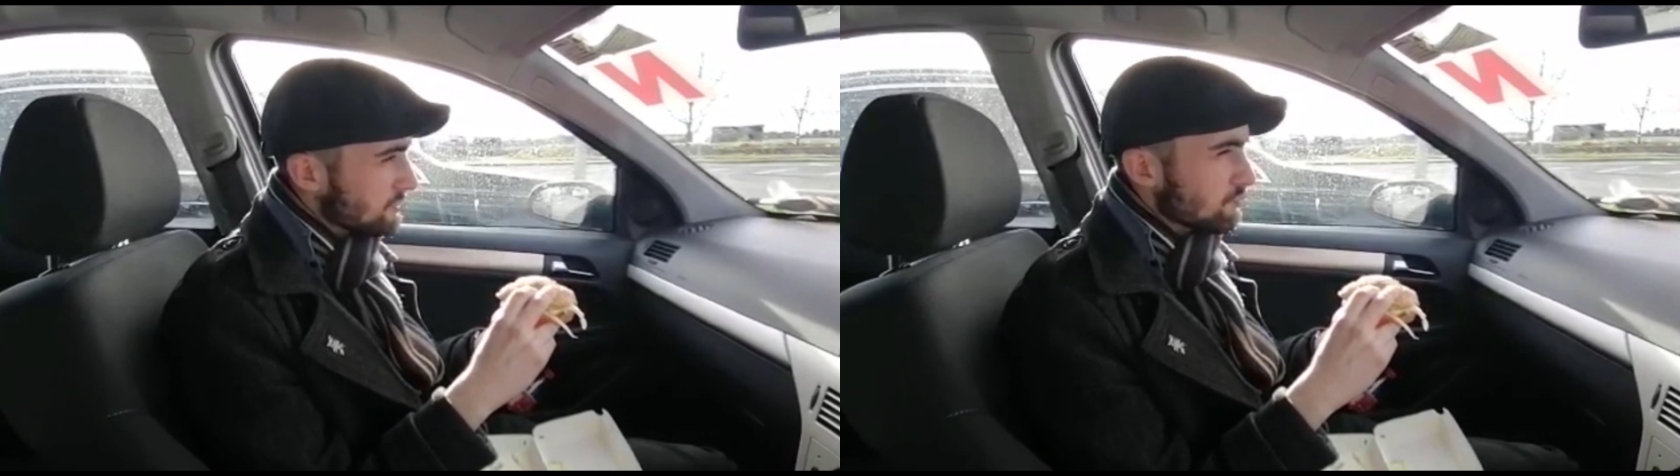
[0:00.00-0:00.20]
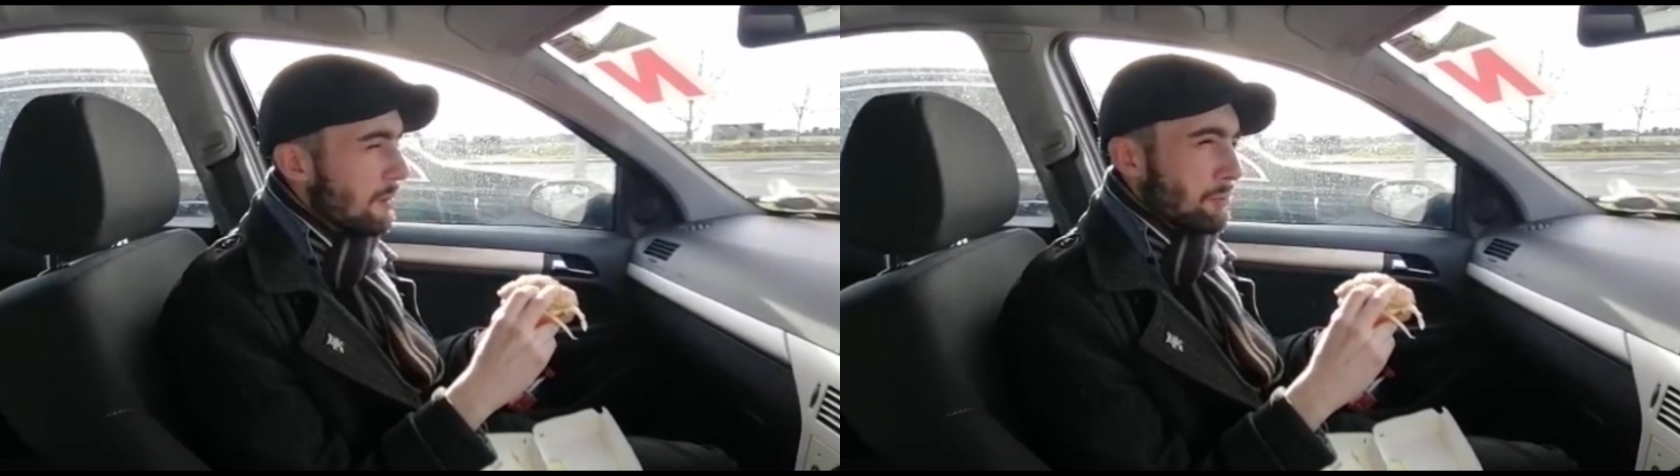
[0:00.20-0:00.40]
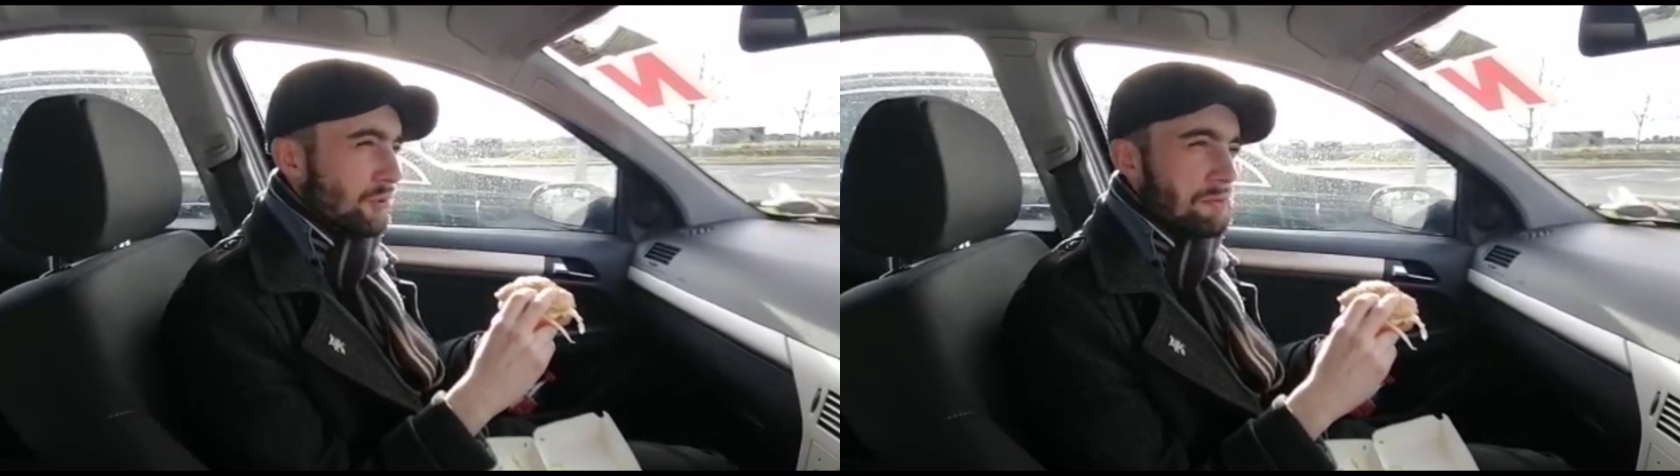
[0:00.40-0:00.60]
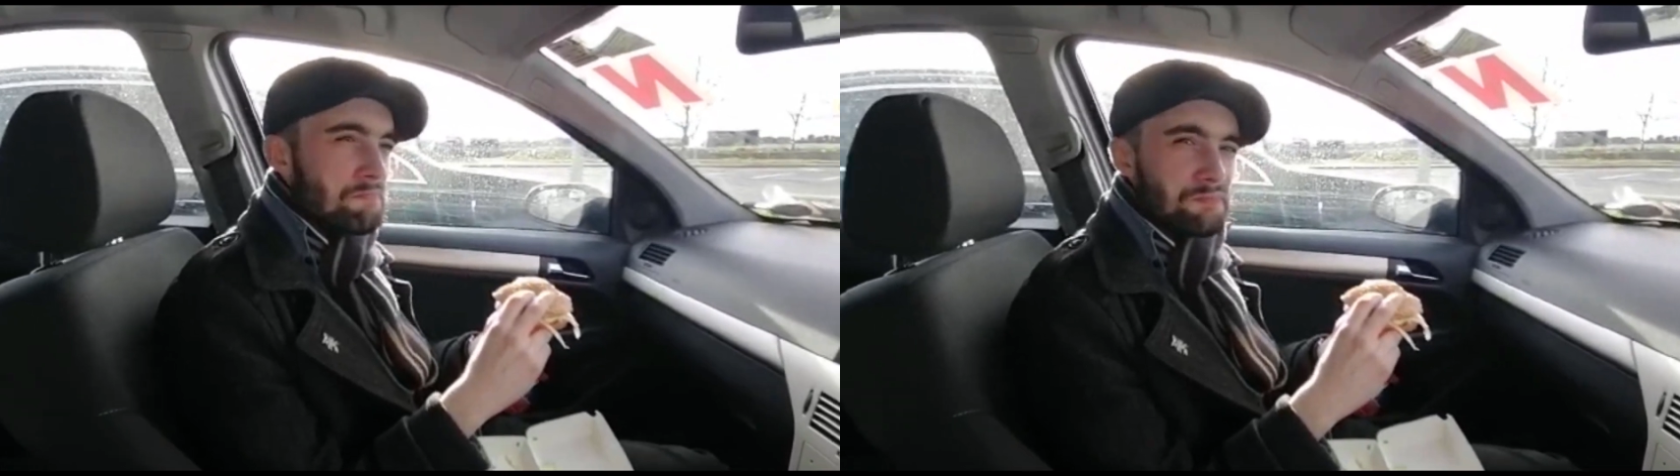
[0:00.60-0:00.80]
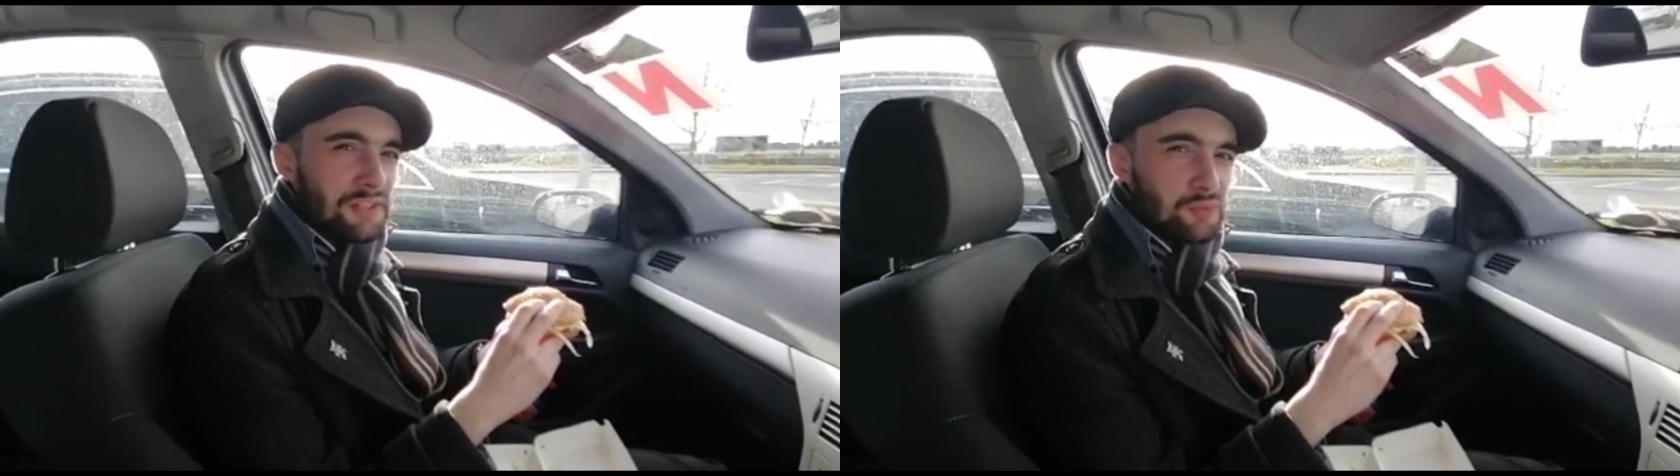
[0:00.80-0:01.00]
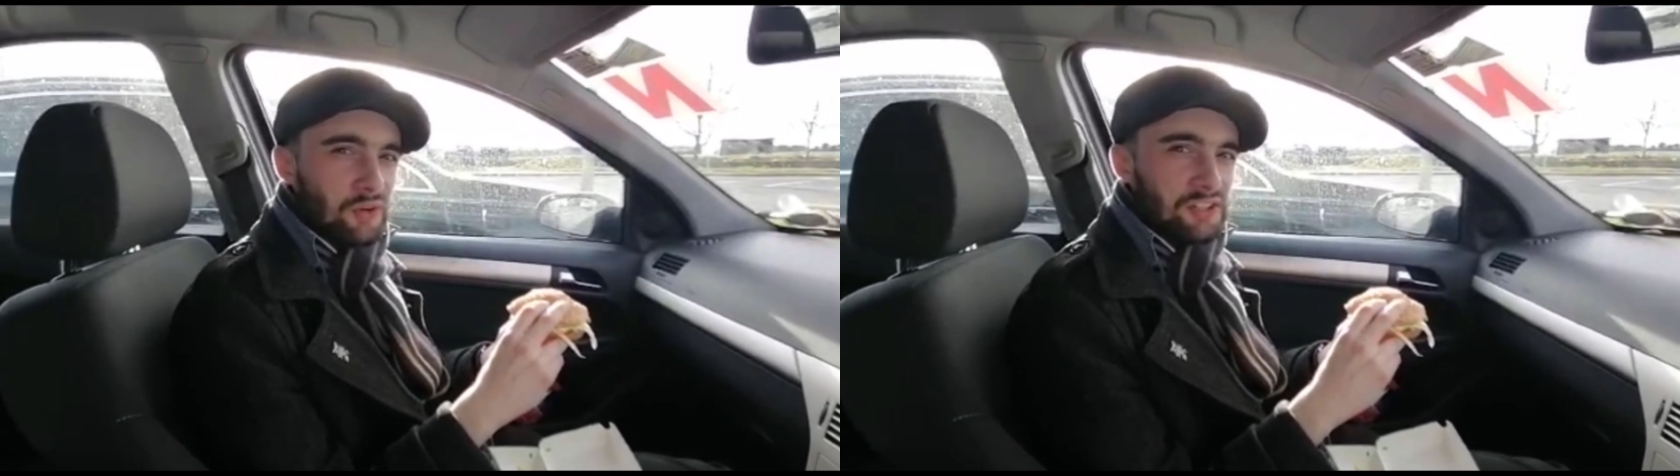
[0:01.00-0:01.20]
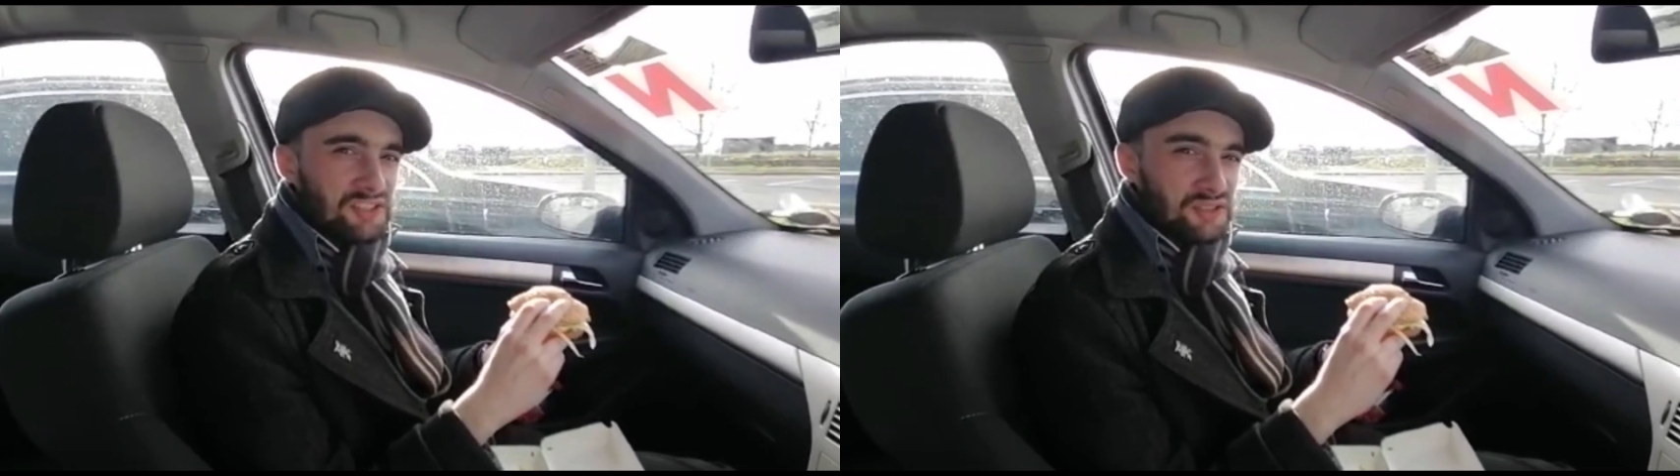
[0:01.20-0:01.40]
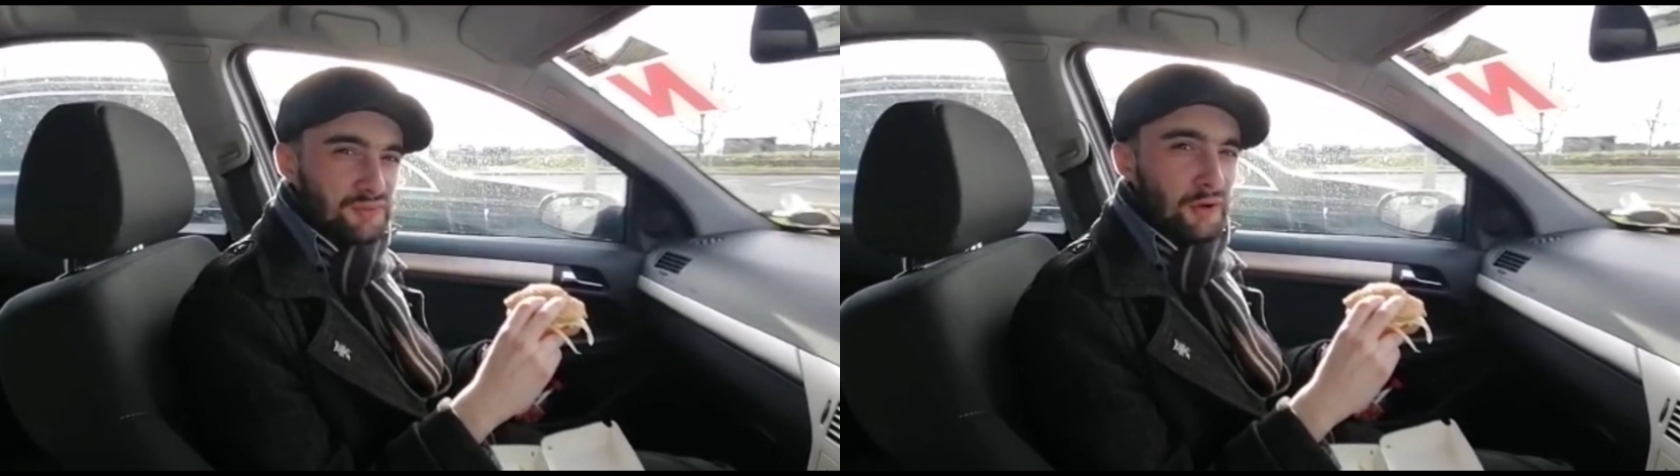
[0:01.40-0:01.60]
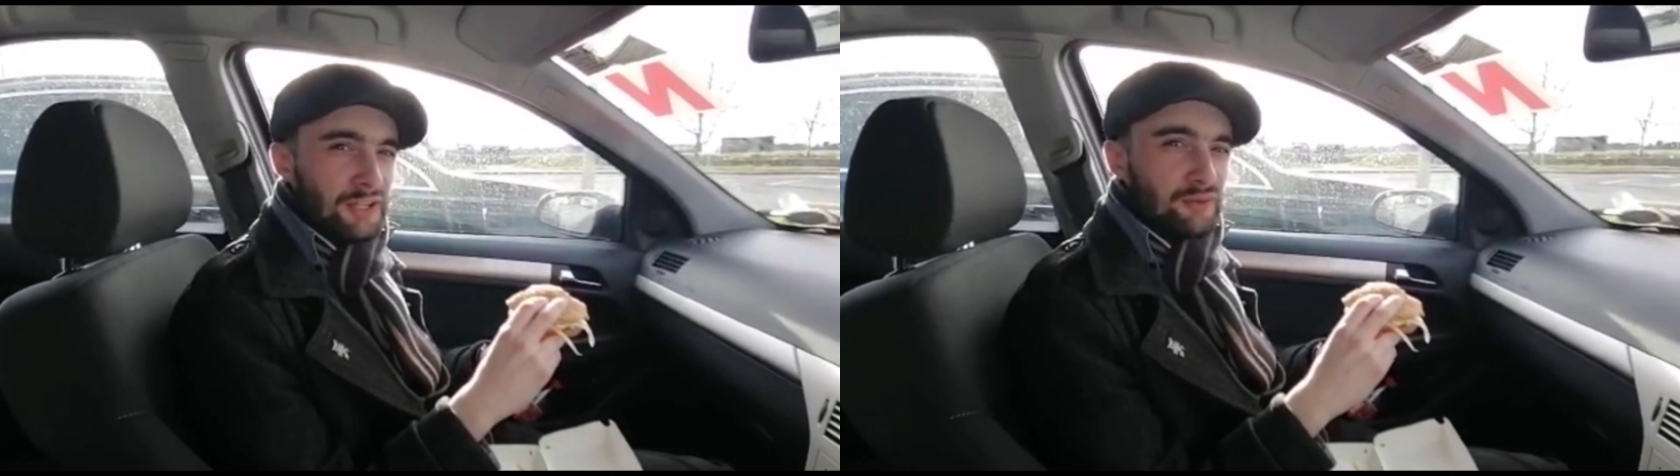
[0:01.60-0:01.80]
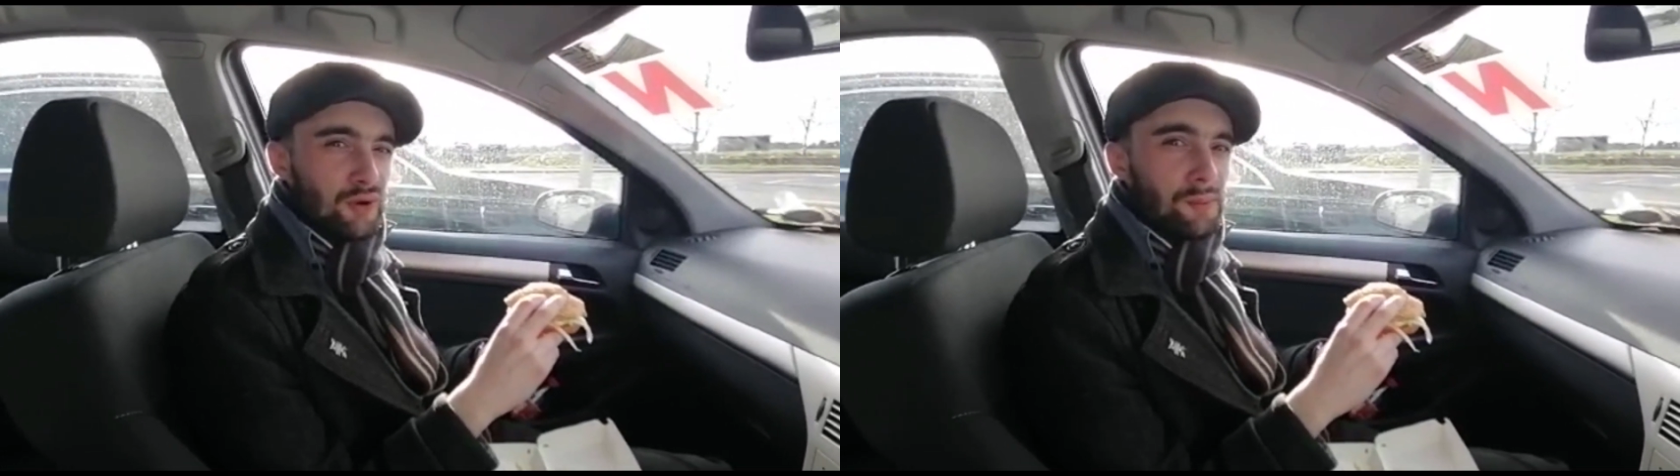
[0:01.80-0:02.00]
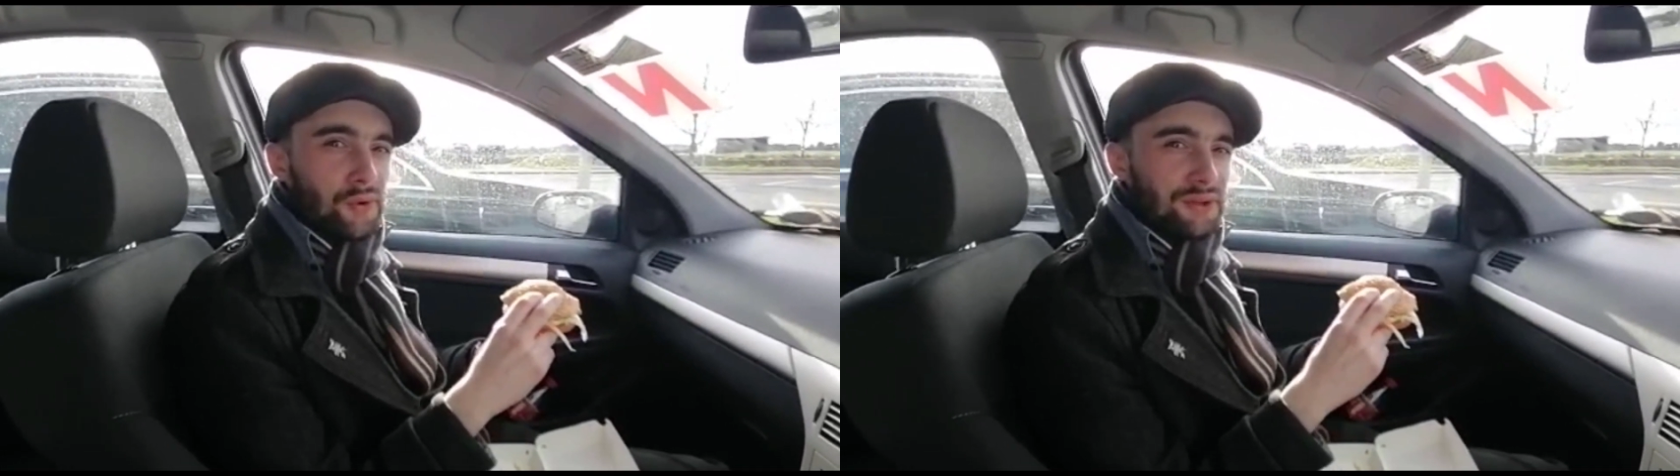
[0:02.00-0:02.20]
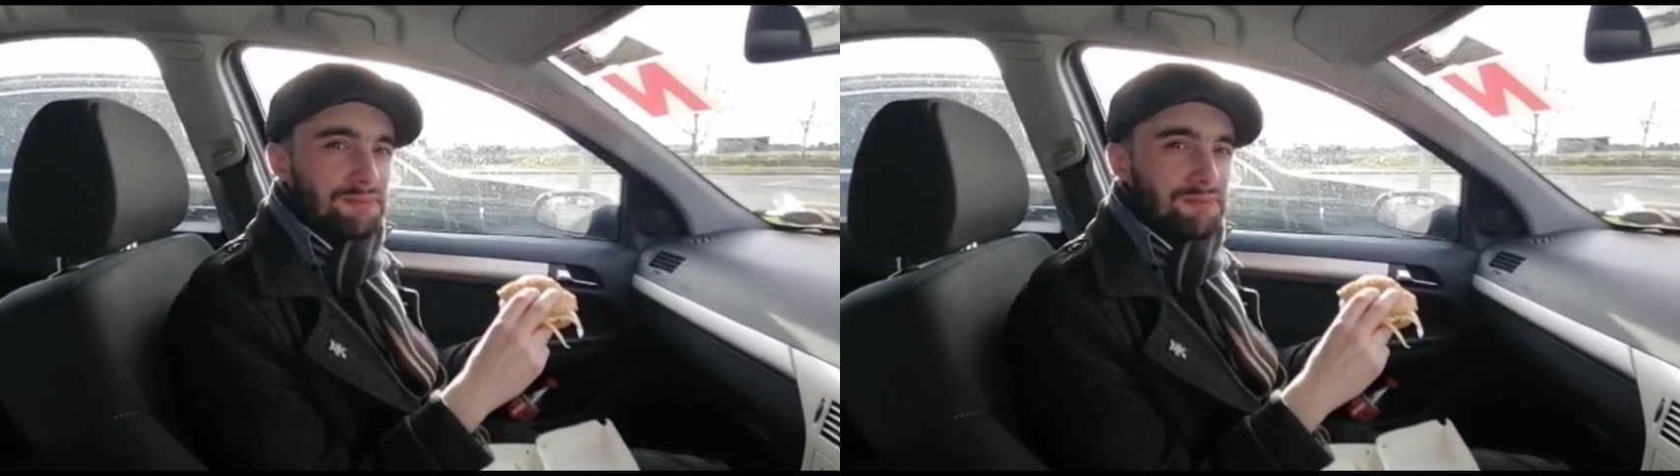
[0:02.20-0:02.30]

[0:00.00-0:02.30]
rubbery, is what it is. It's fucking rubbery.